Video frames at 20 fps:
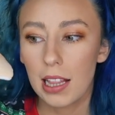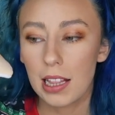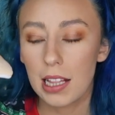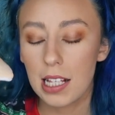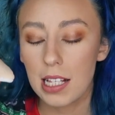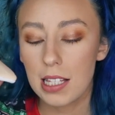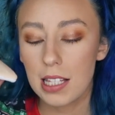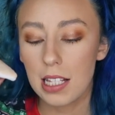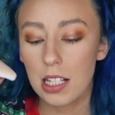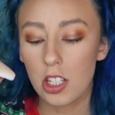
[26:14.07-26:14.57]

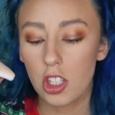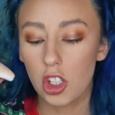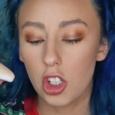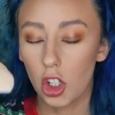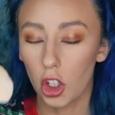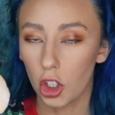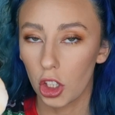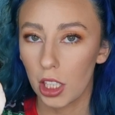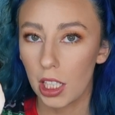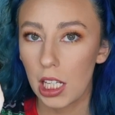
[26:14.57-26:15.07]
this is
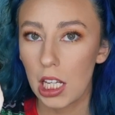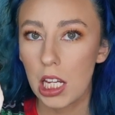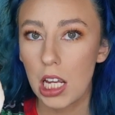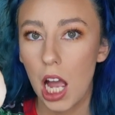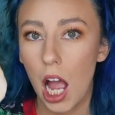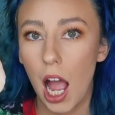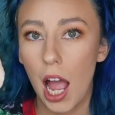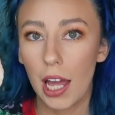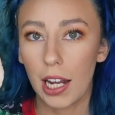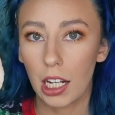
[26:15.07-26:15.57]
dirty,
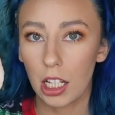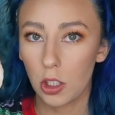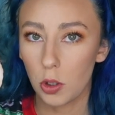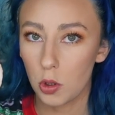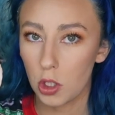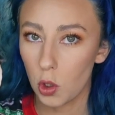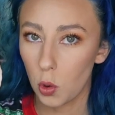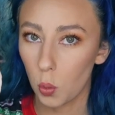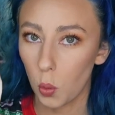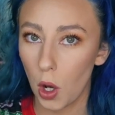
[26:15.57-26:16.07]
and I
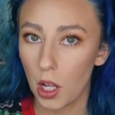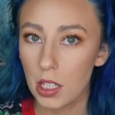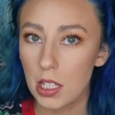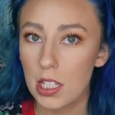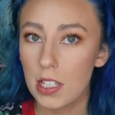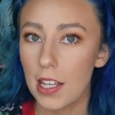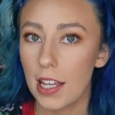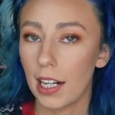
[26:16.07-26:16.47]
used it once,